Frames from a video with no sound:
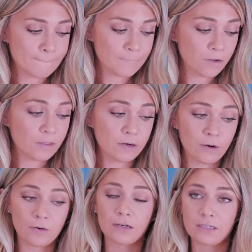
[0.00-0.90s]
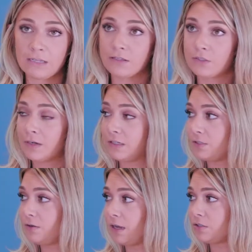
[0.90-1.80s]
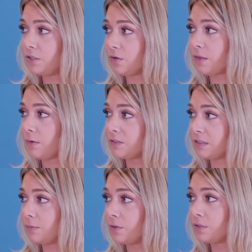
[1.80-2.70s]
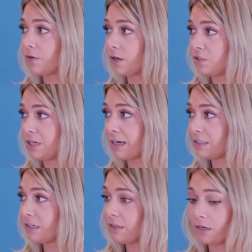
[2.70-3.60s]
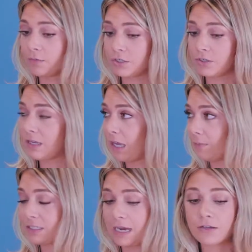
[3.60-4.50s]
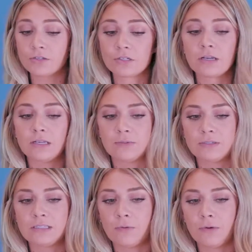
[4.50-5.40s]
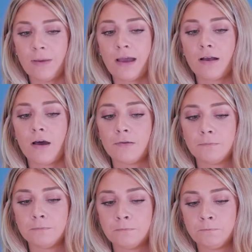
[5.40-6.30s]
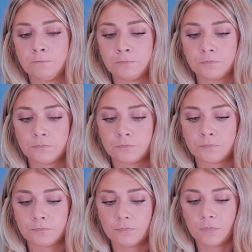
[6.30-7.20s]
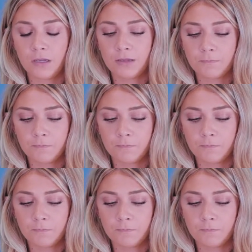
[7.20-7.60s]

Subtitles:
You're then going to take the 22 gauge needle that was labeled for injecting that originally came attached and twist that one back on. Okay.